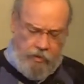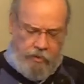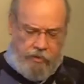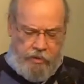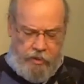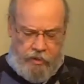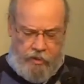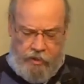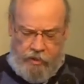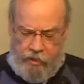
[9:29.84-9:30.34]

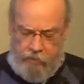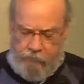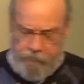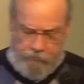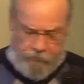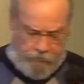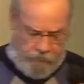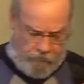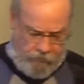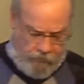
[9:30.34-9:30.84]
There's a
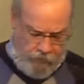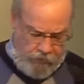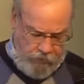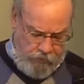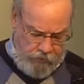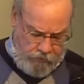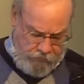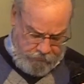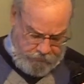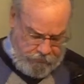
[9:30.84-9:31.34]
hymn.
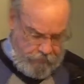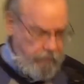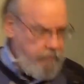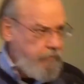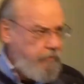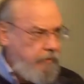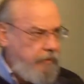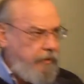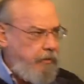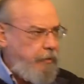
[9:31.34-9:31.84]

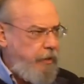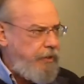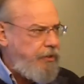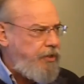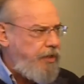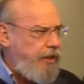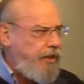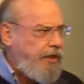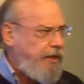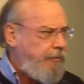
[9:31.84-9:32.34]
Anybody
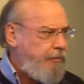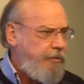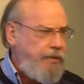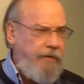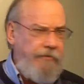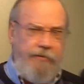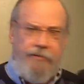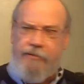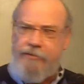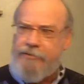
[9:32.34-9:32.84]
sing
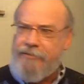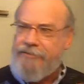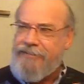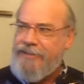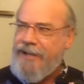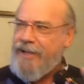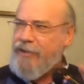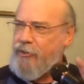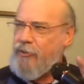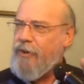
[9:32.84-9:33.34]
hymns ever?
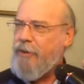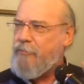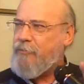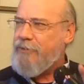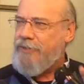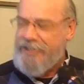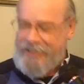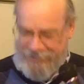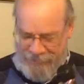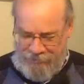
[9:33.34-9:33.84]
I grew up
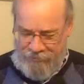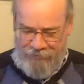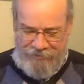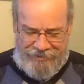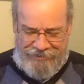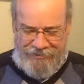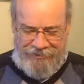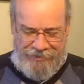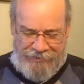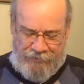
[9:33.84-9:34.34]
with these.
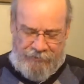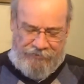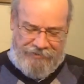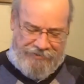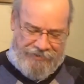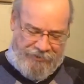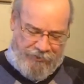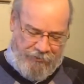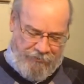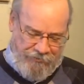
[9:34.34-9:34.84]
So yeah, these are
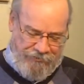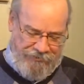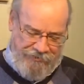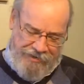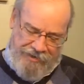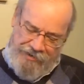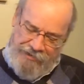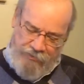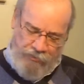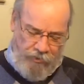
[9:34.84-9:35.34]

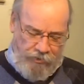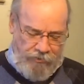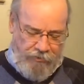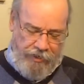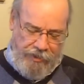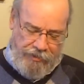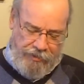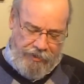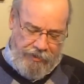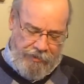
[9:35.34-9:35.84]
third
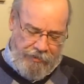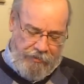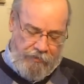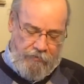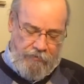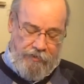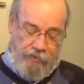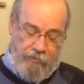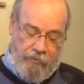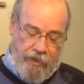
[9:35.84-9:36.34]
grade Sunday
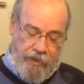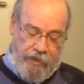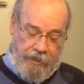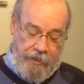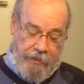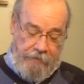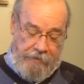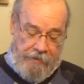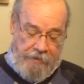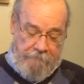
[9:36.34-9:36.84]
school. That's what I
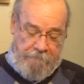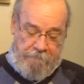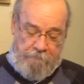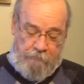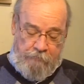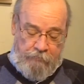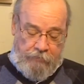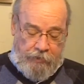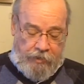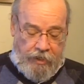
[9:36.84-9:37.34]

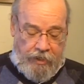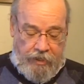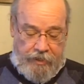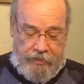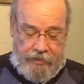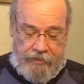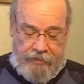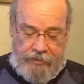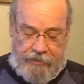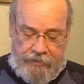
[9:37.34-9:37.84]

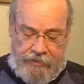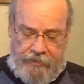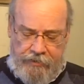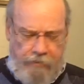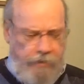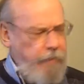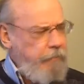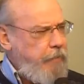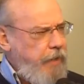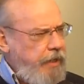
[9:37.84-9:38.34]
got.
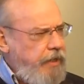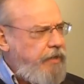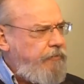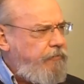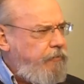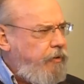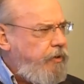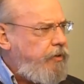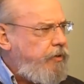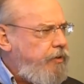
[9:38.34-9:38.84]
A
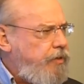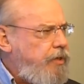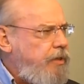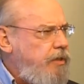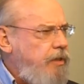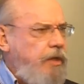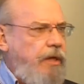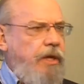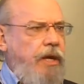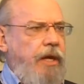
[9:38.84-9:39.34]
mighty fortress
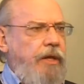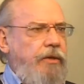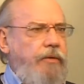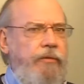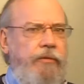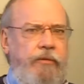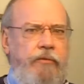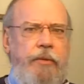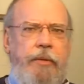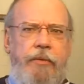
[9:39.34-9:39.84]
is our God.
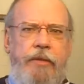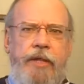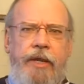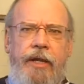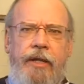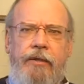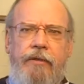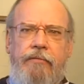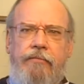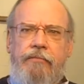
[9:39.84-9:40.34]
You remember
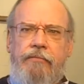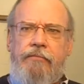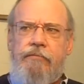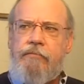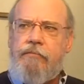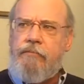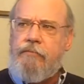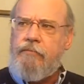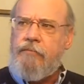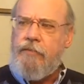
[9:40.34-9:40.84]
that?
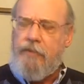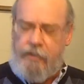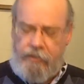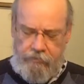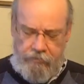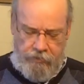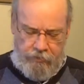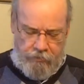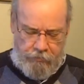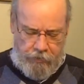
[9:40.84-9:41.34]

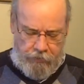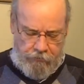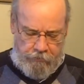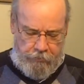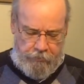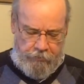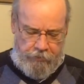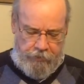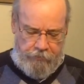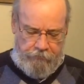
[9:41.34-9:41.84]
Anybody
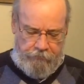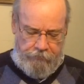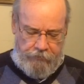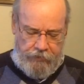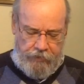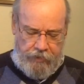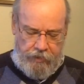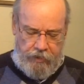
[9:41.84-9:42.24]
remember that?